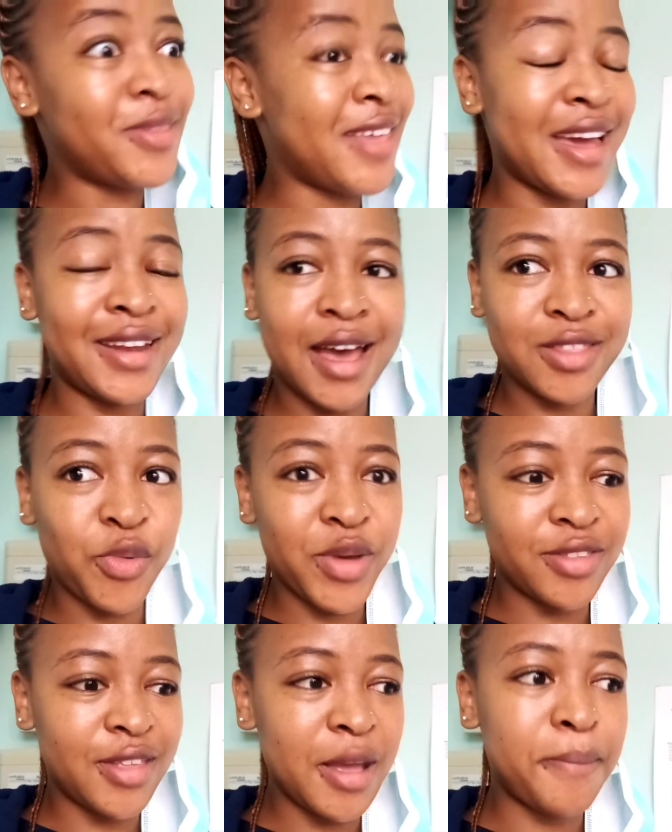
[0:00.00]
that other
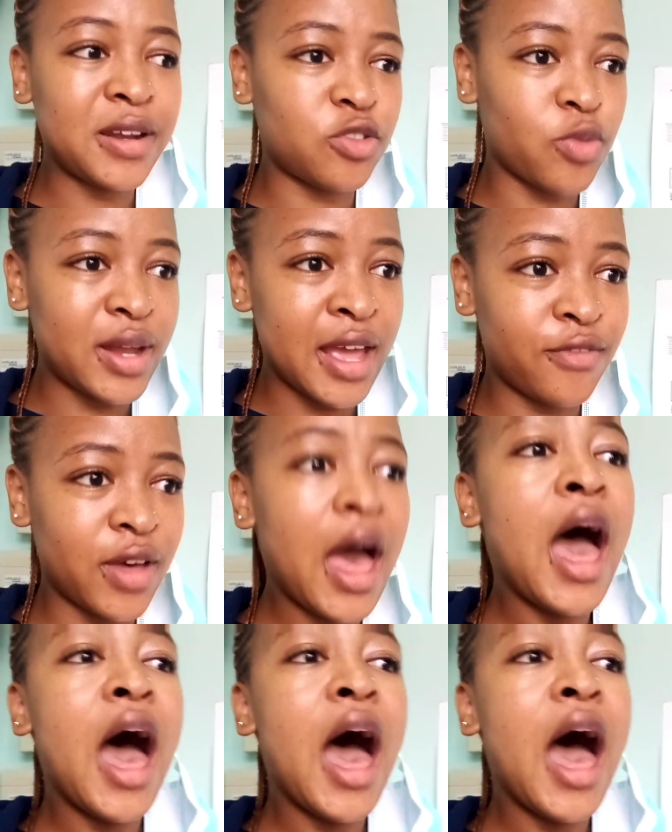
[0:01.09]
Wednesday, but it's whatever.